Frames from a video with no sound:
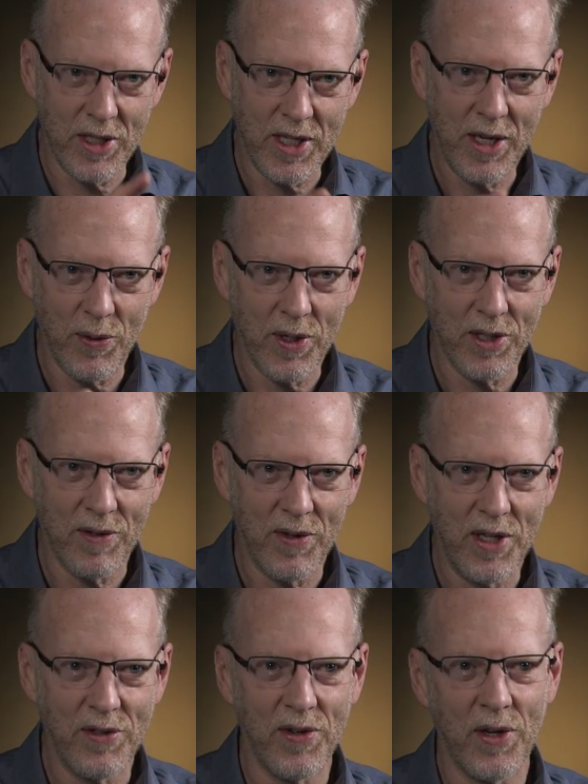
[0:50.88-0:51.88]
the sequence of
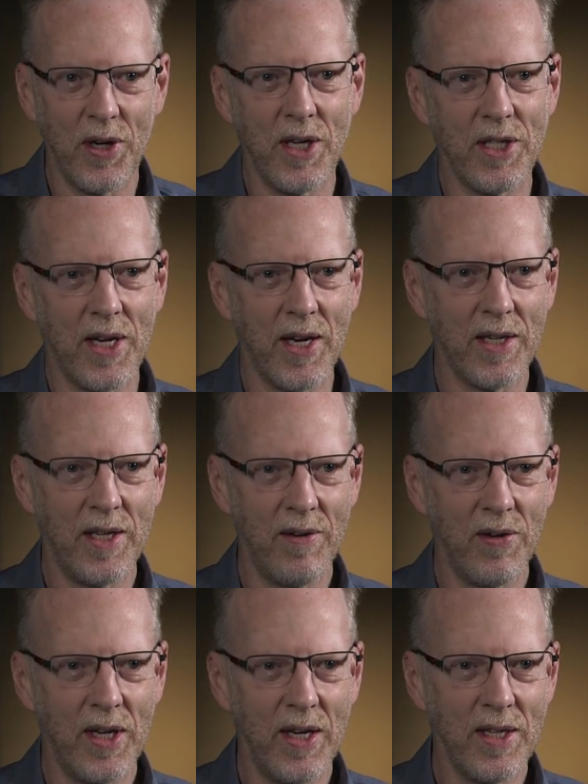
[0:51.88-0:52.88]
these various
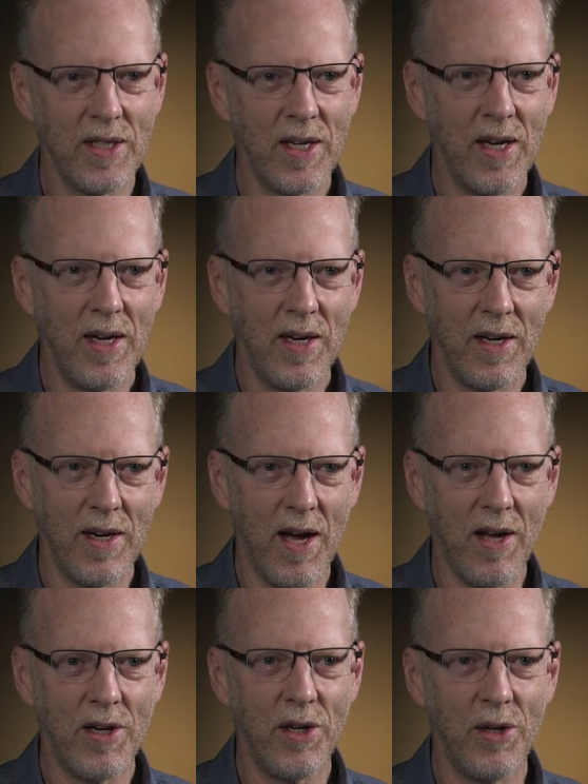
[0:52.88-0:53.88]
activities and
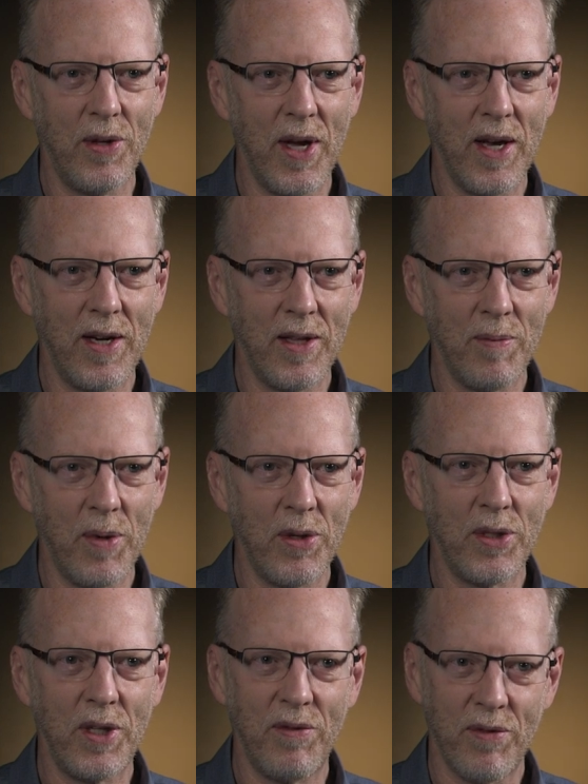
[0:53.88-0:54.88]
how to do that in the
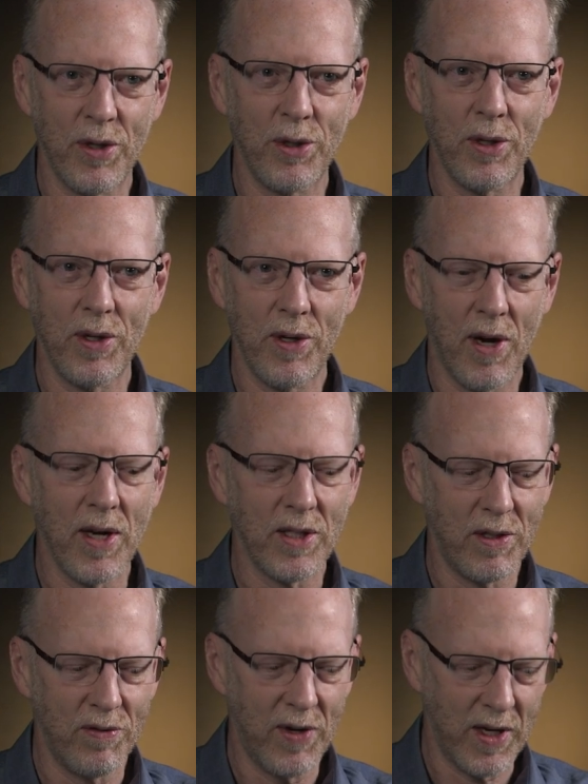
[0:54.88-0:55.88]
most efficient,
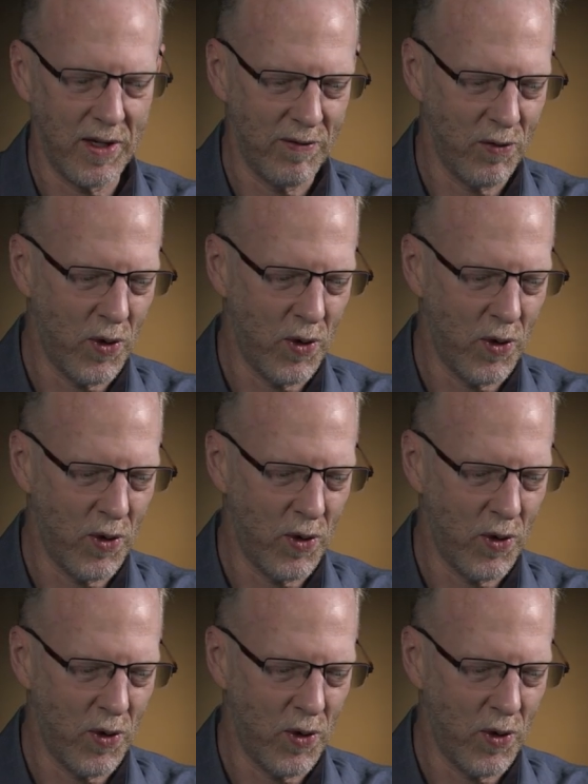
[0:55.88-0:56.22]
cost effective